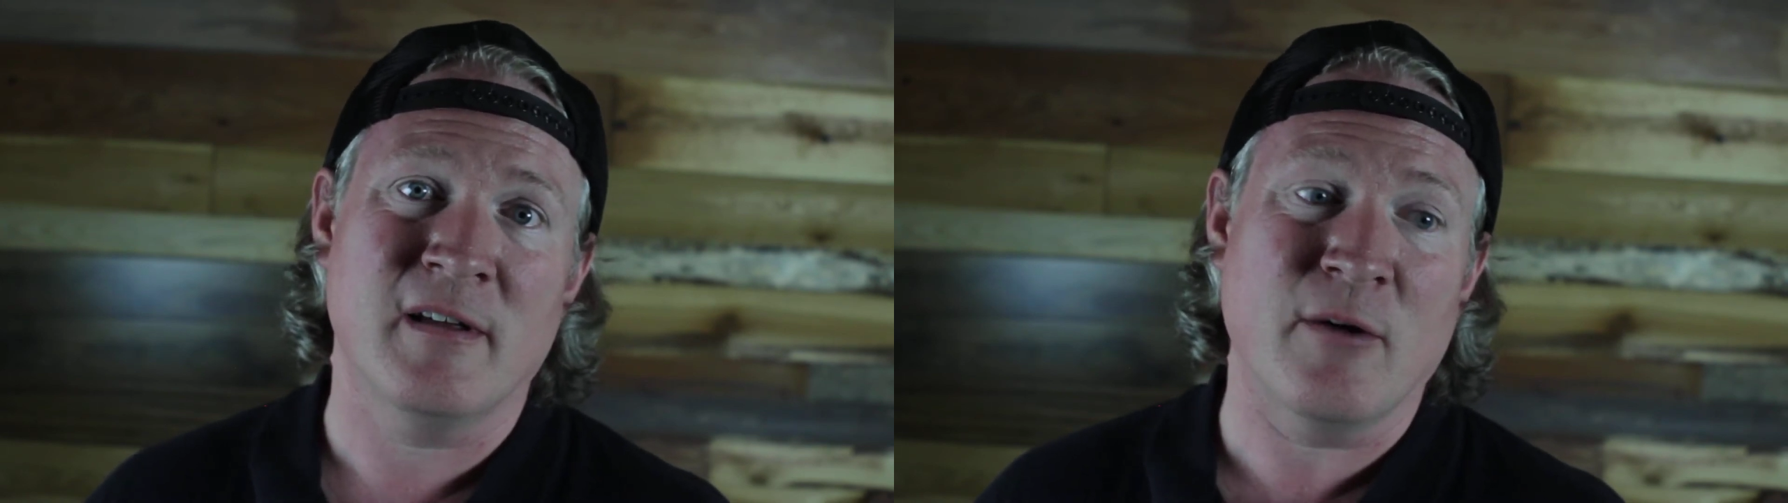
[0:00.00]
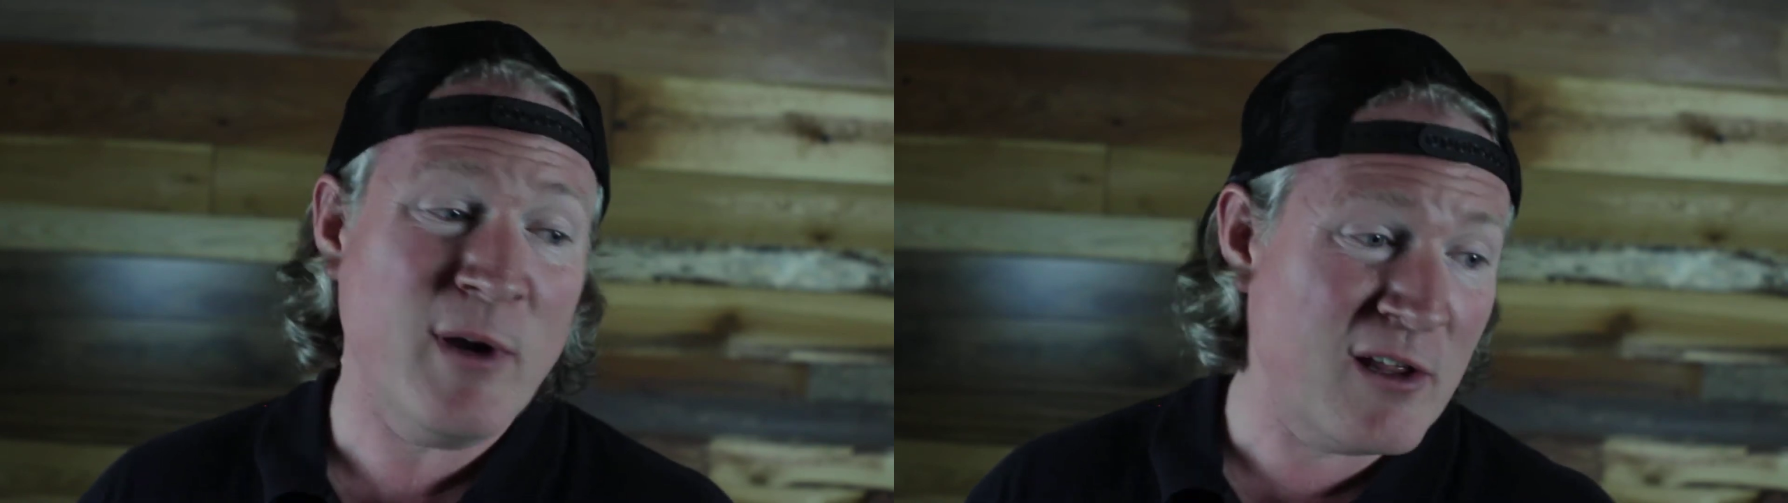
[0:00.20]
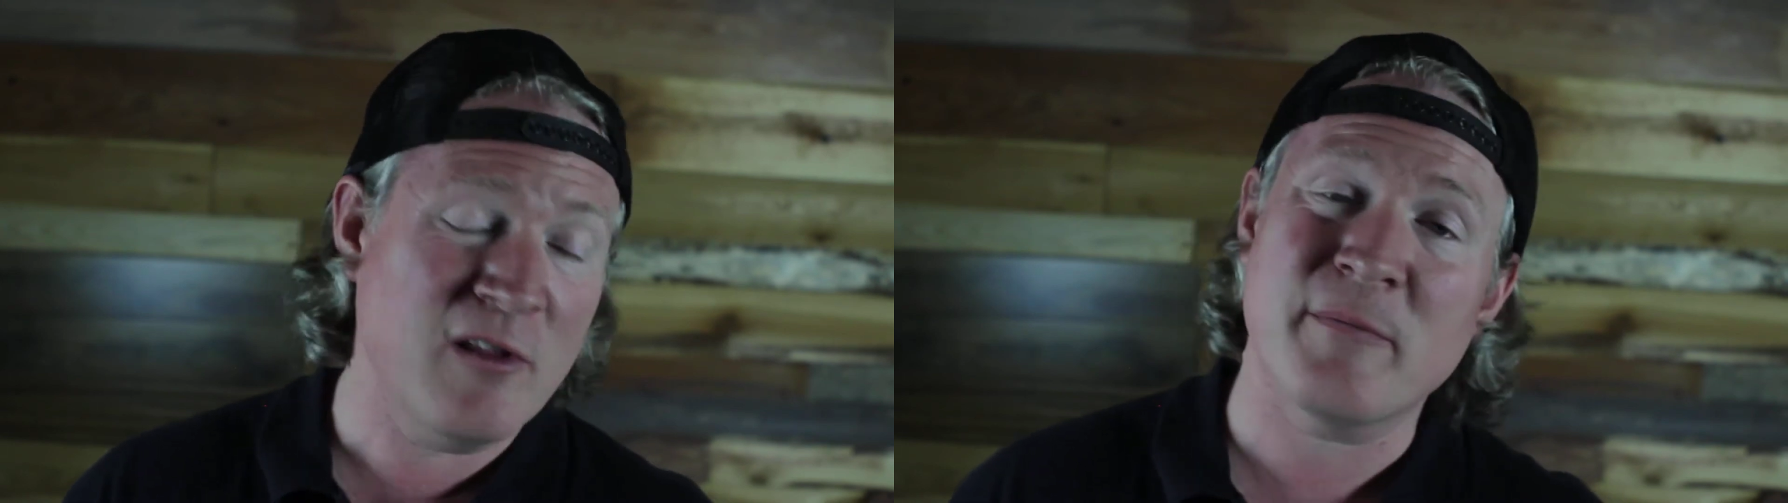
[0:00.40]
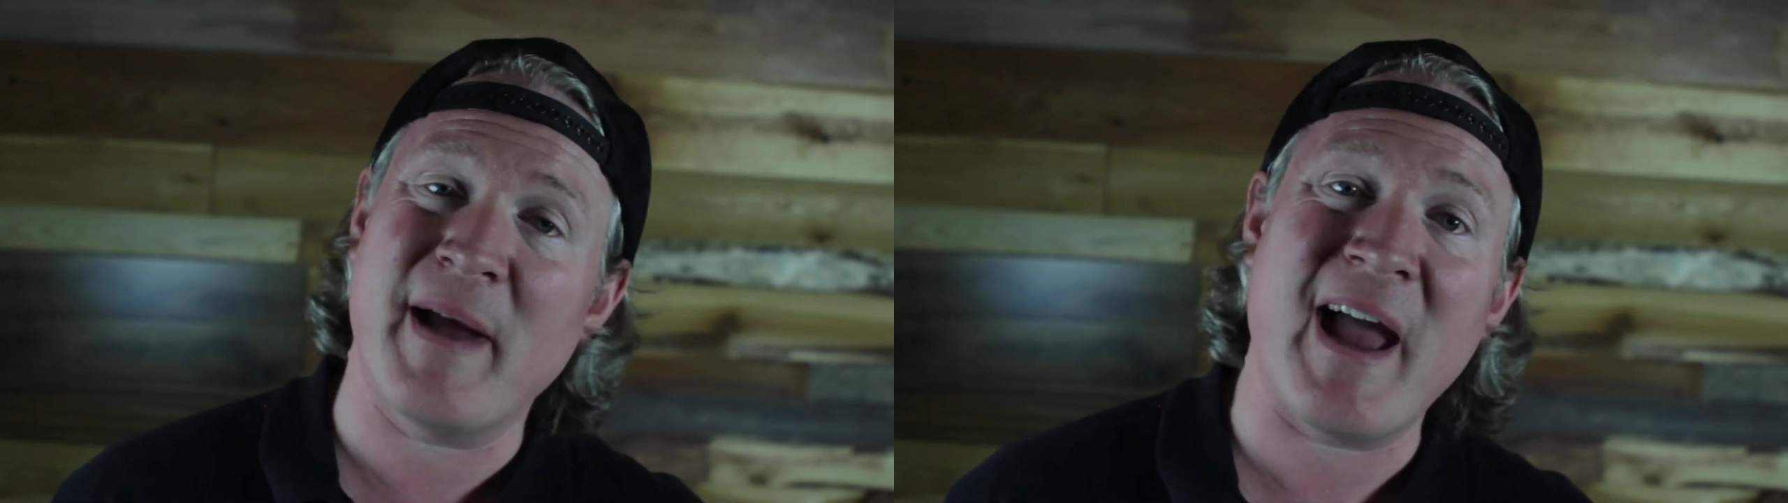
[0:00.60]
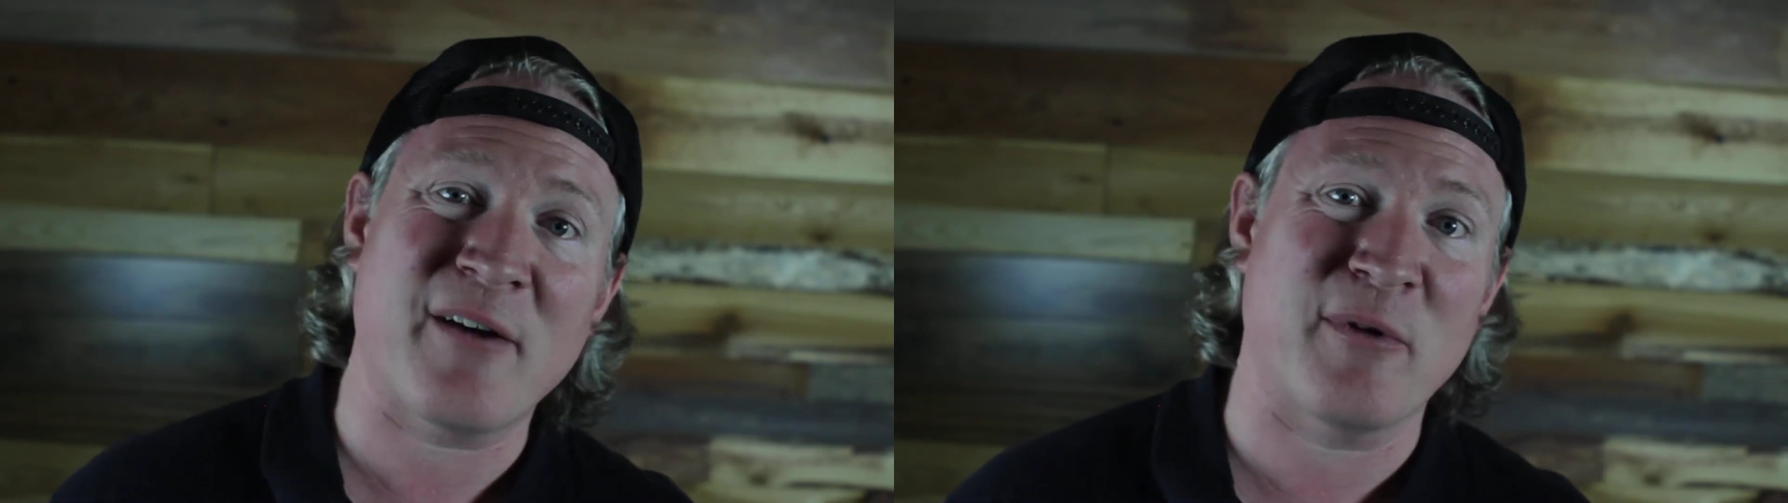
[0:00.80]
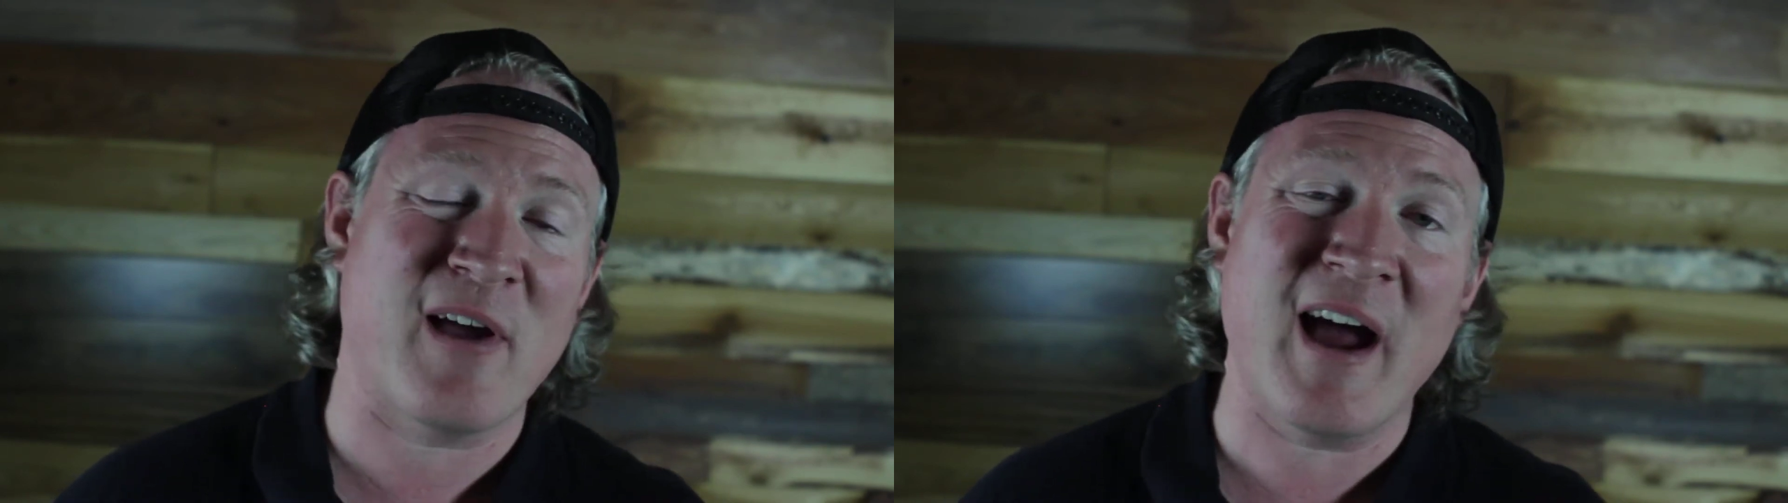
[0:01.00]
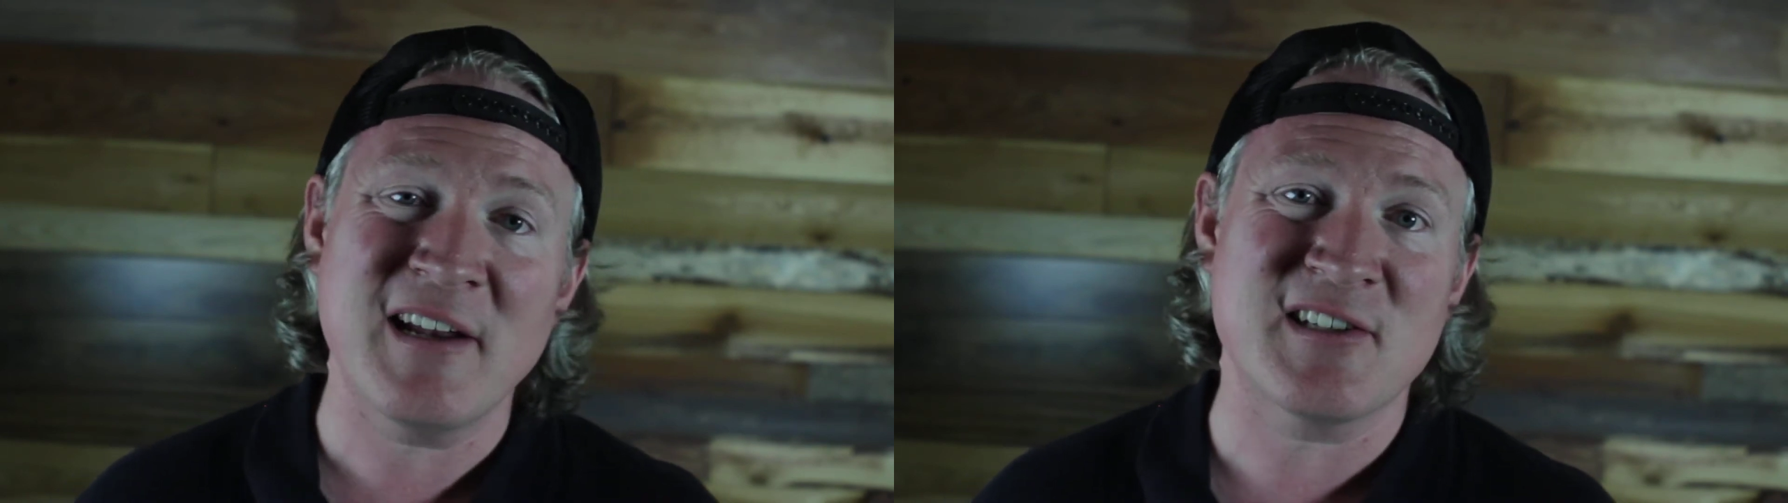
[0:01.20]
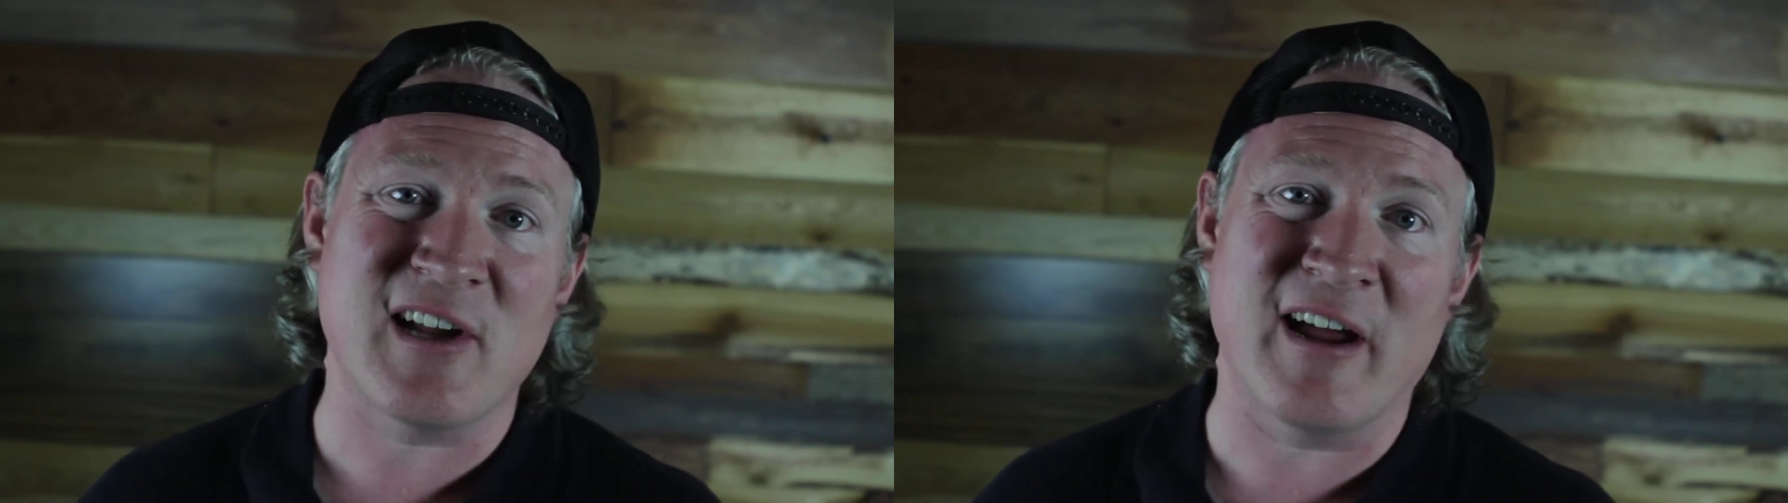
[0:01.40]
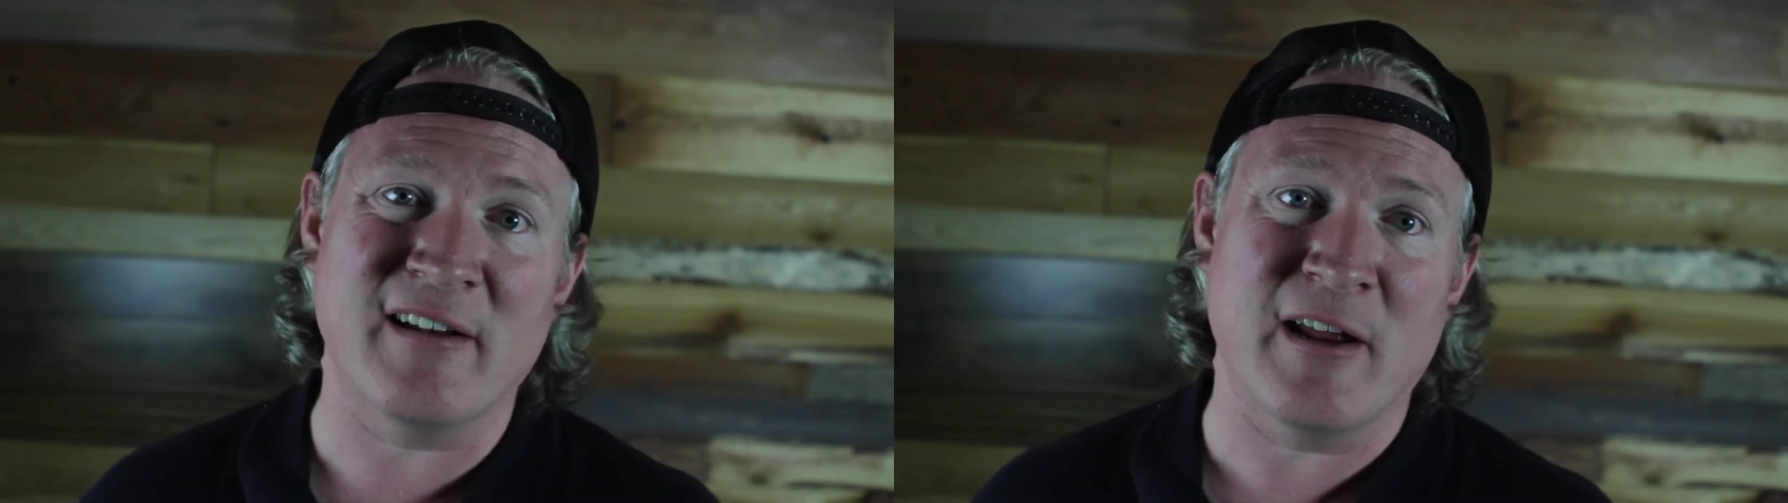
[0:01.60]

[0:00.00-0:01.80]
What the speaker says: And we can look back with hindsight